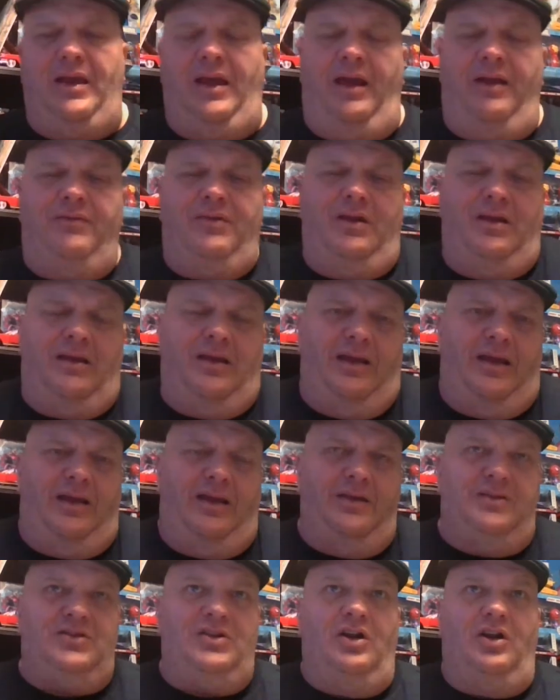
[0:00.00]
have,
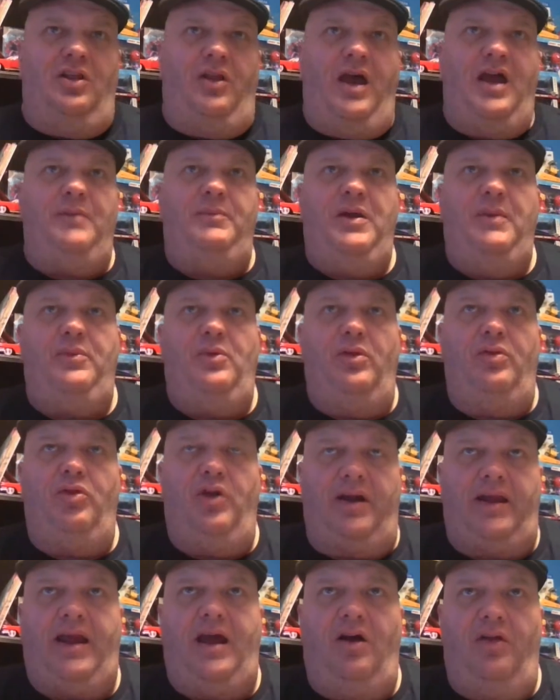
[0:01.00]
is there a lot of people
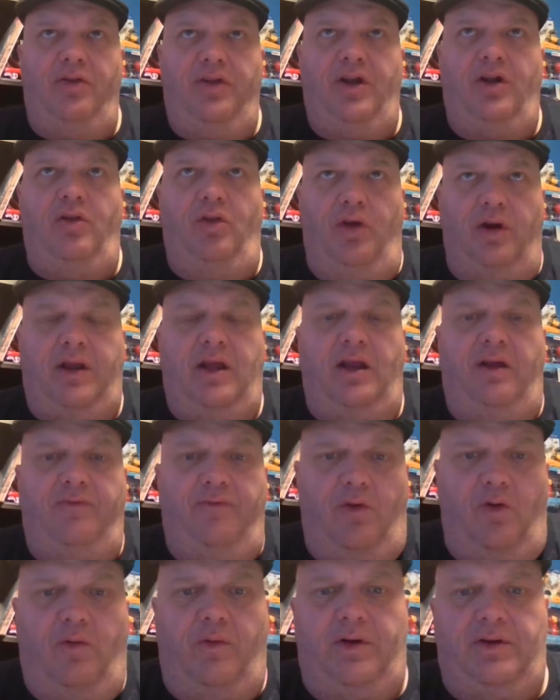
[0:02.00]
look out there looking
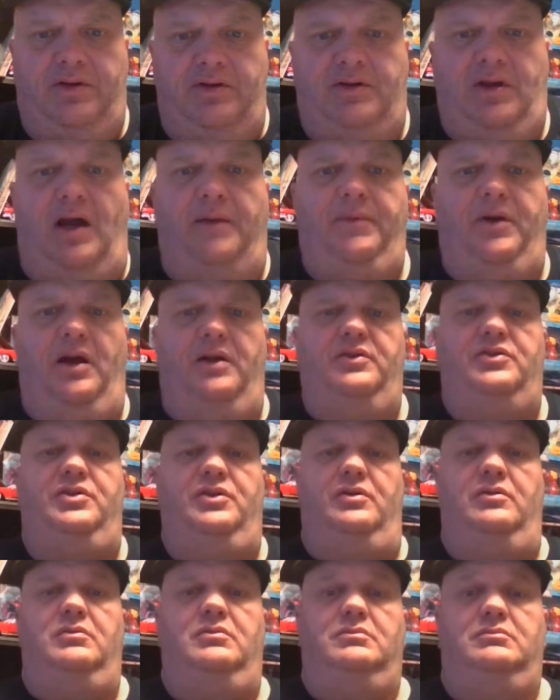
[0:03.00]
forward to Top Gun
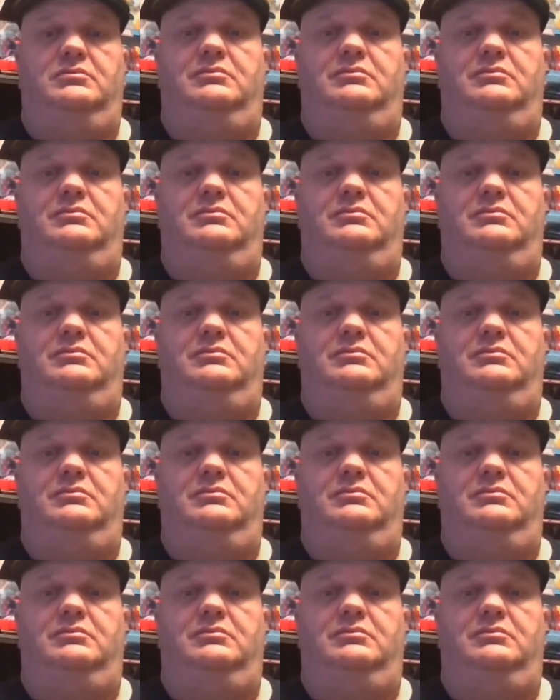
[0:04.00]
2?